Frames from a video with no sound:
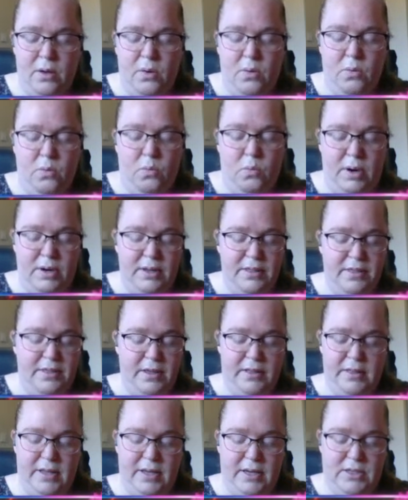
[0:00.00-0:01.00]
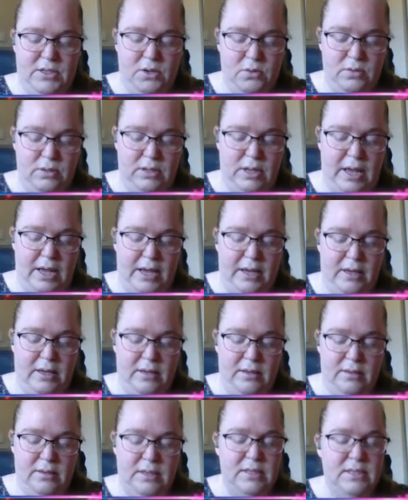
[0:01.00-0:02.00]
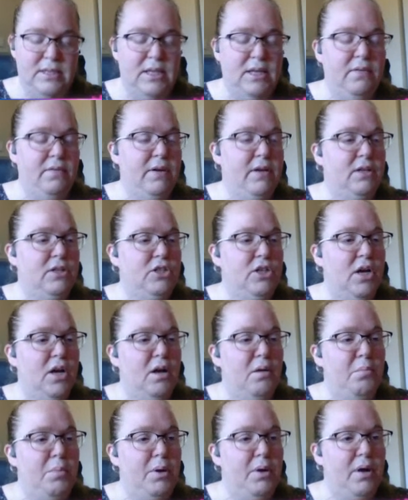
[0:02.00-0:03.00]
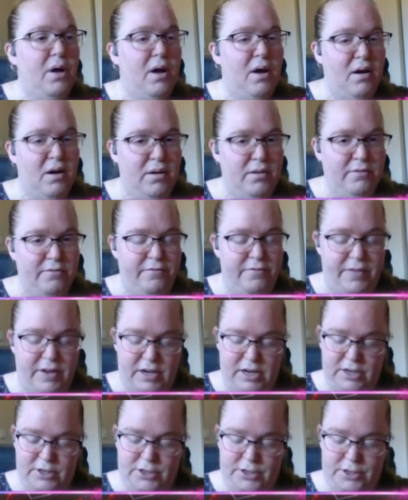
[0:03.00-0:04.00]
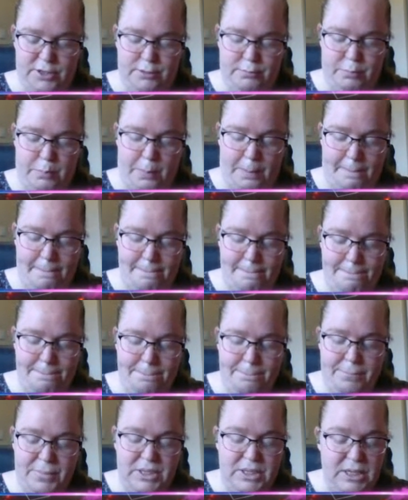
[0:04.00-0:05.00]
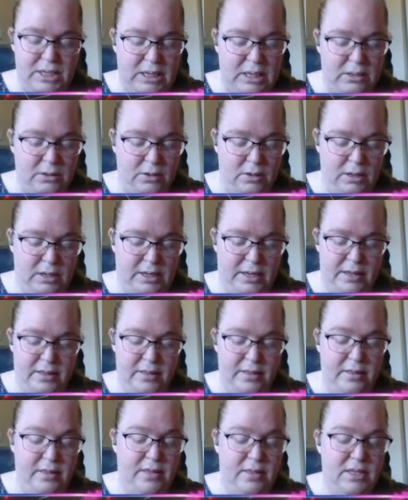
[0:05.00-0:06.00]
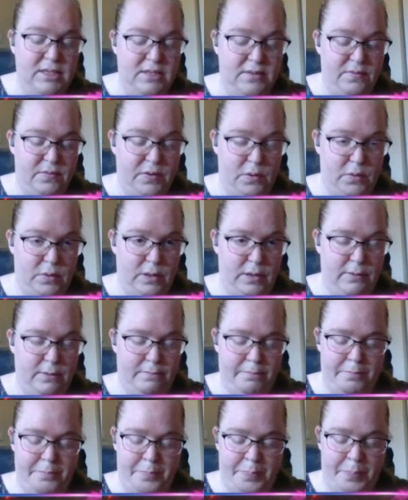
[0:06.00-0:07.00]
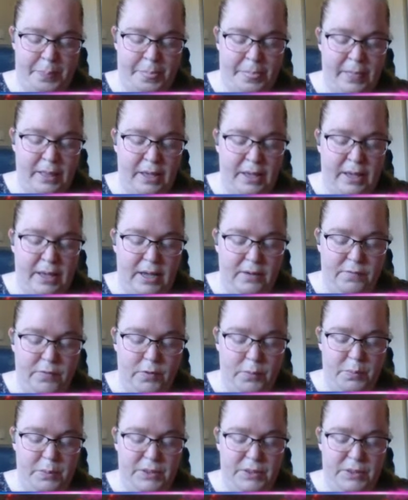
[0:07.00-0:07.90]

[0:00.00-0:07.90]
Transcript: One thing they don't like is leaving a job unfinished. Particularly this Vogan, and for